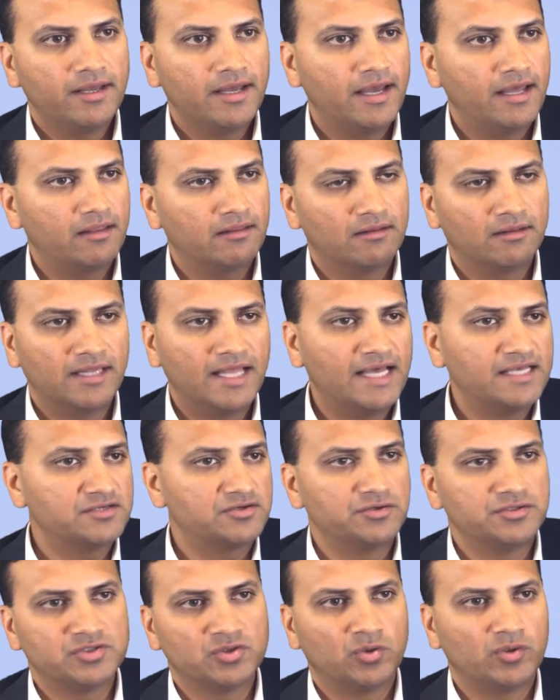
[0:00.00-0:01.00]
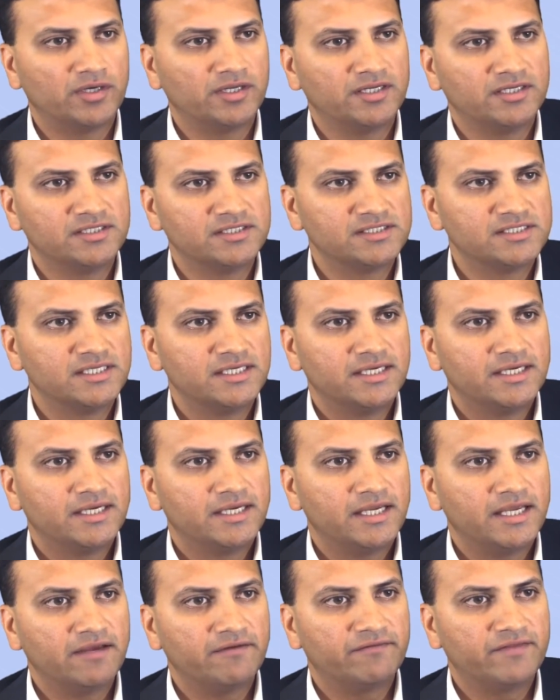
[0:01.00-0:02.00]
And the last resort is
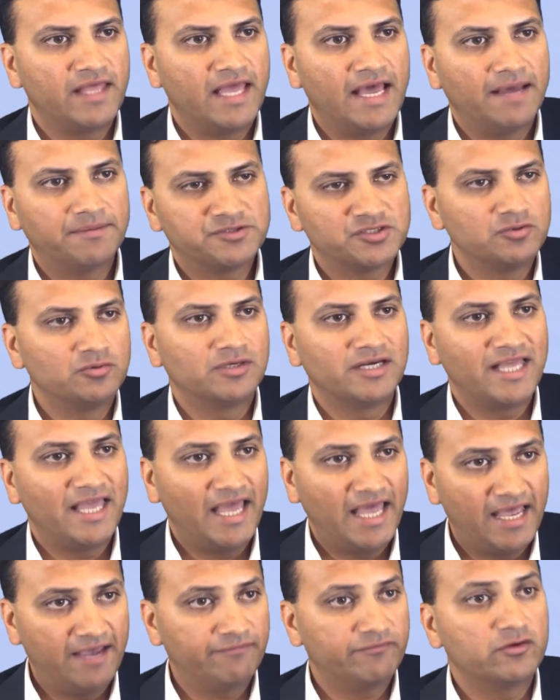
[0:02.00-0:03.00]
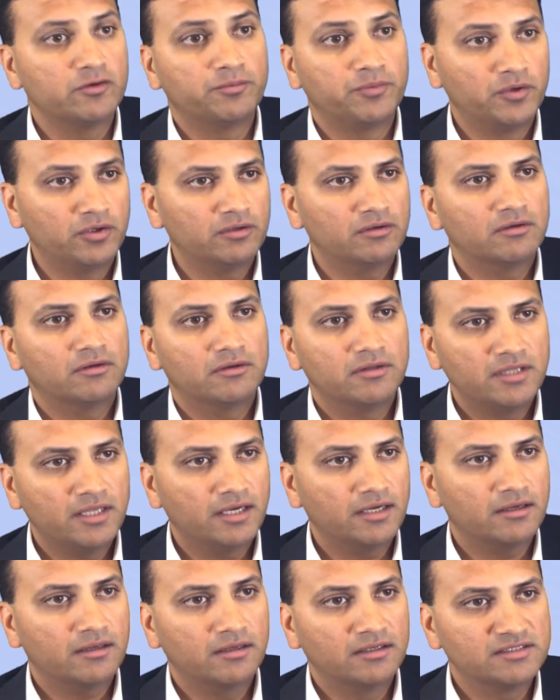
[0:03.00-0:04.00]
if they absolutely have to put the
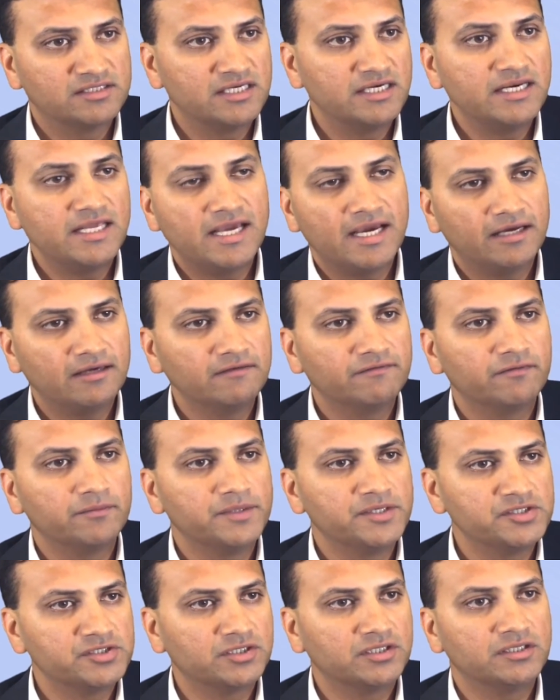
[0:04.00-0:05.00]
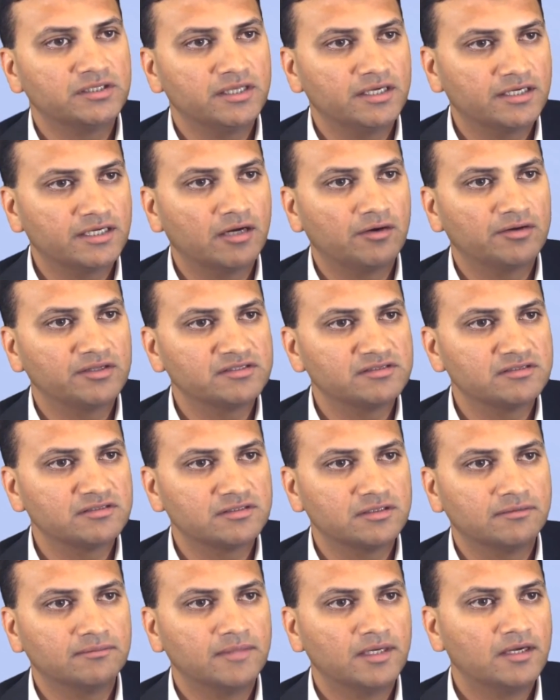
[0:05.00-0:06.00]
CDI information in the accounting
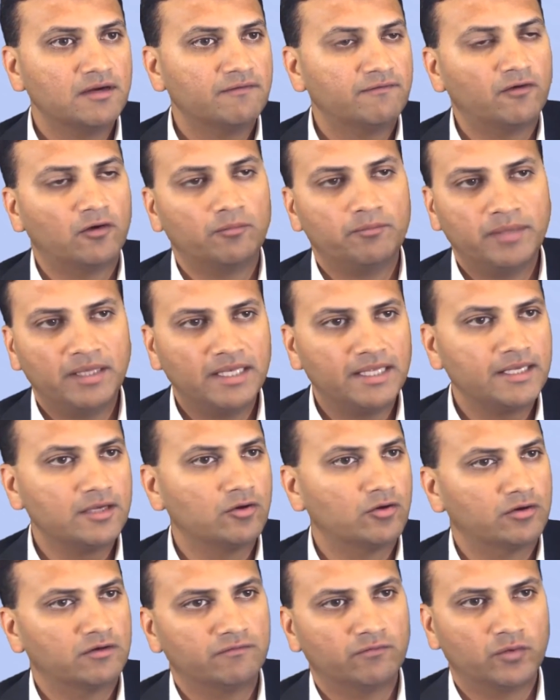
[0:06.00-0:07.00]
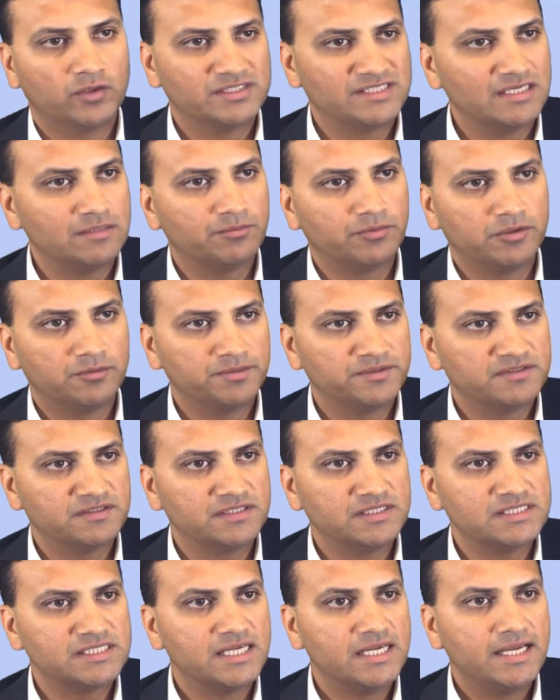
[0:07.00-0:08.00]
system for billing or invoicing
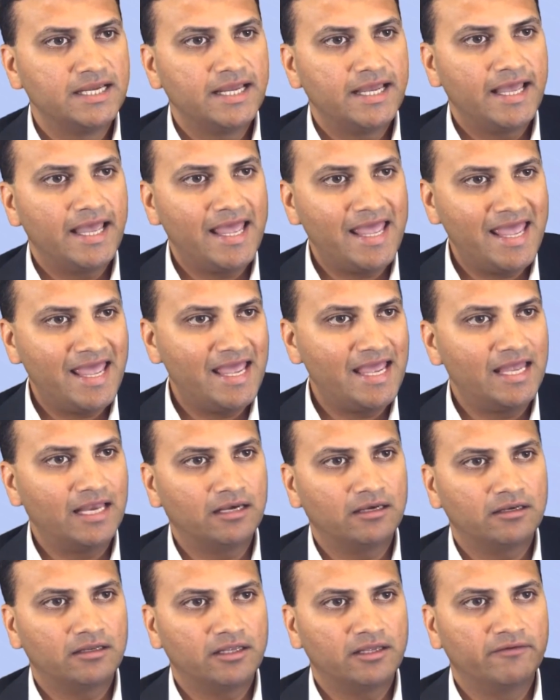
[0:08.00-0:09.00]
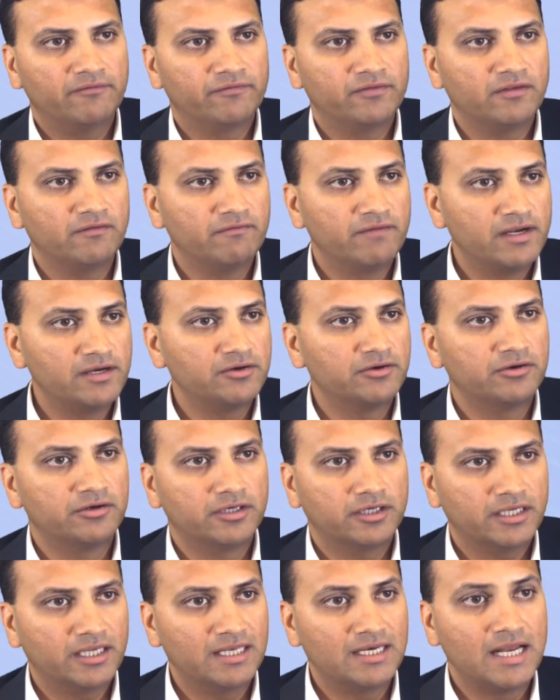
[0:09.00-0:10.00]
purposes, and if the
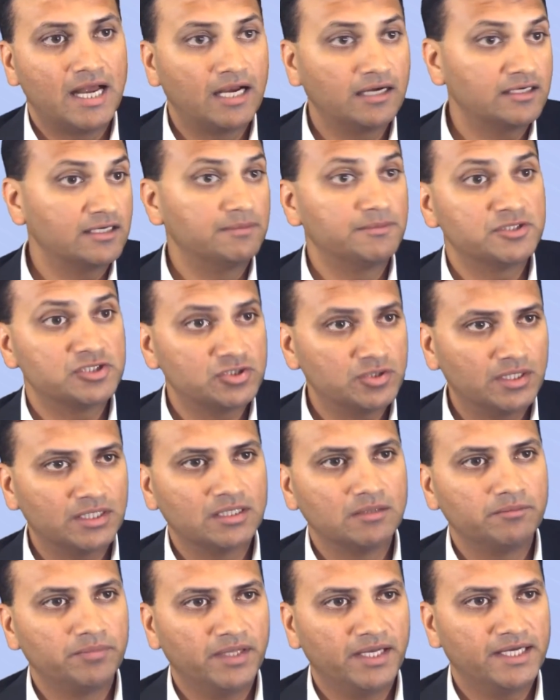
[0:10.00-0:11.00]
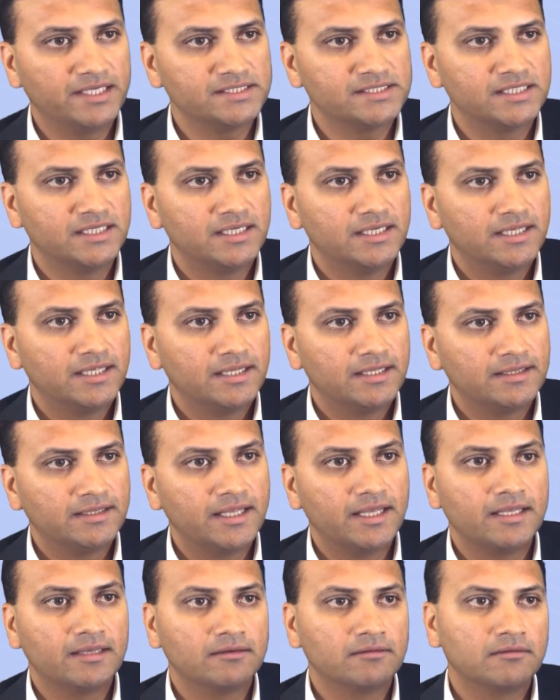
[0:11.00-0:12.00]
vendor cannot demonstrate compliance,
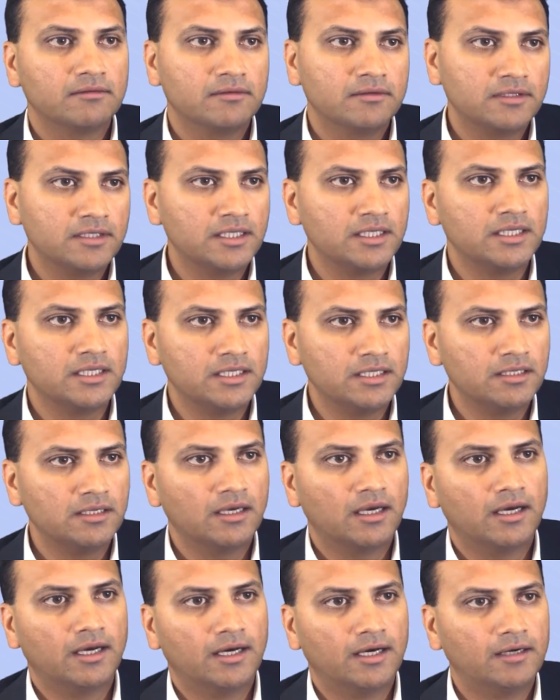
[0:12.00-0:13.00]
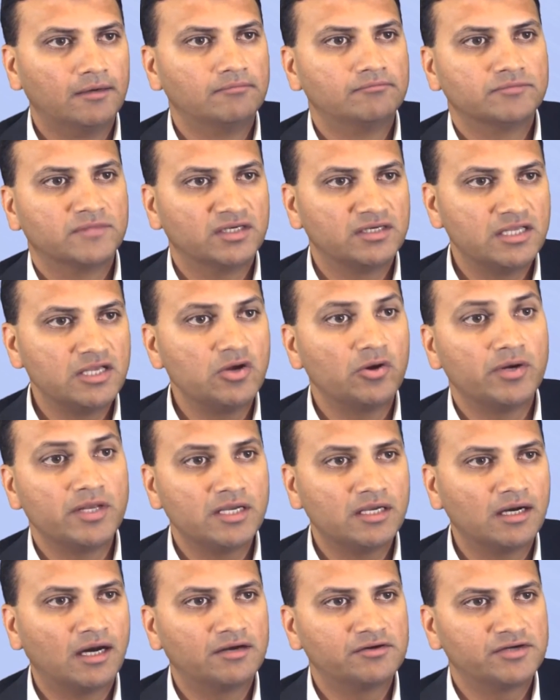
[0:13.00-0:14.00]
then the
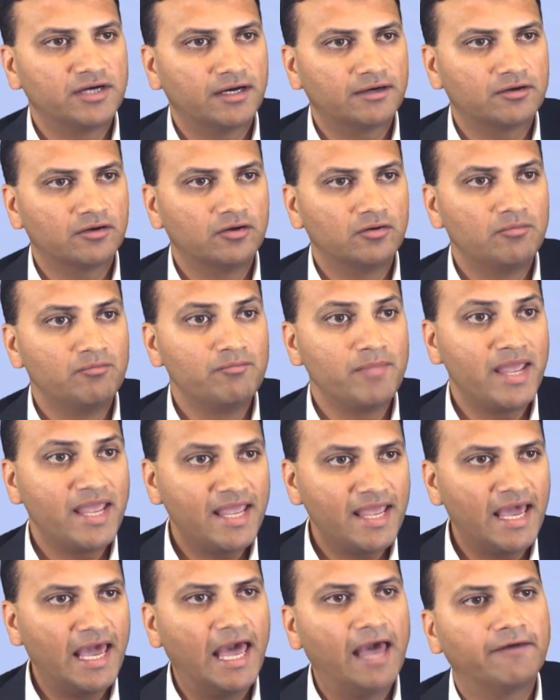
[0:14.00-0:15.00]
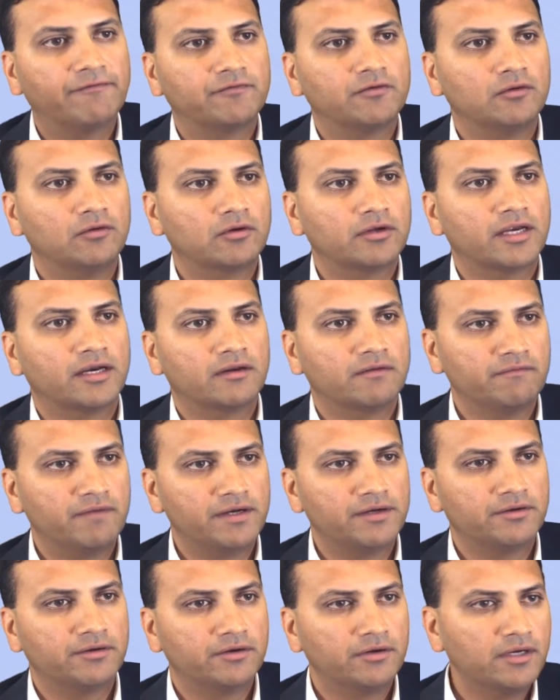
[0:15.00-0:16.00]
DoD contractor may have to look at a
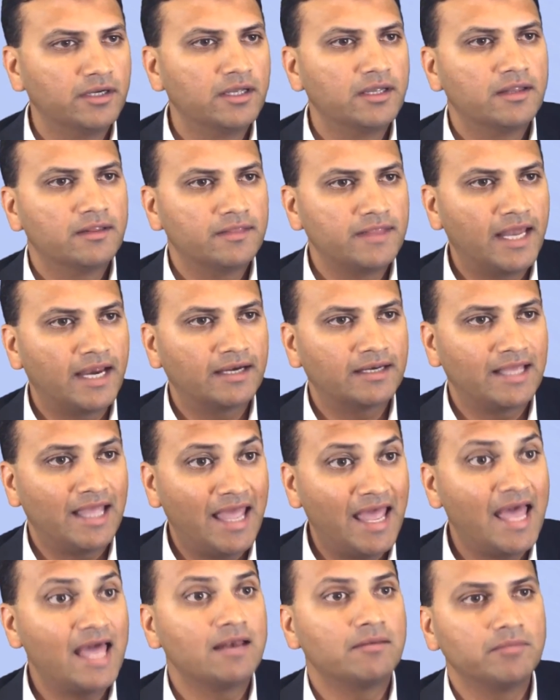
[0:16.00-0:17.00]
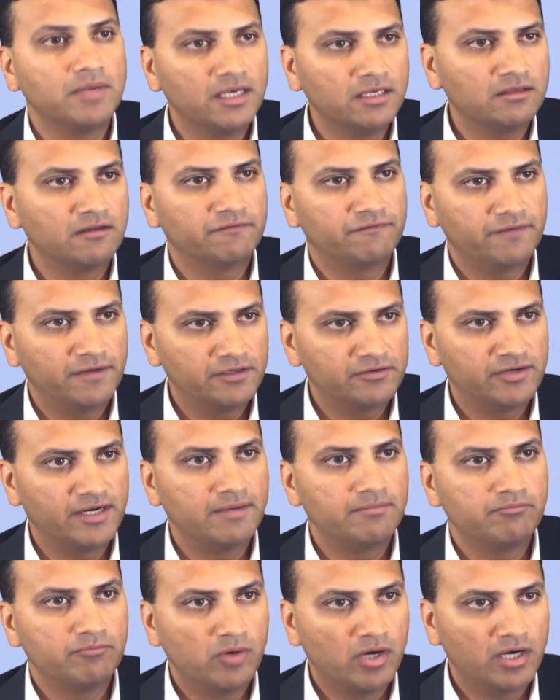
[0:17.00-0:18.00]
vendor that can meet the FedRAMP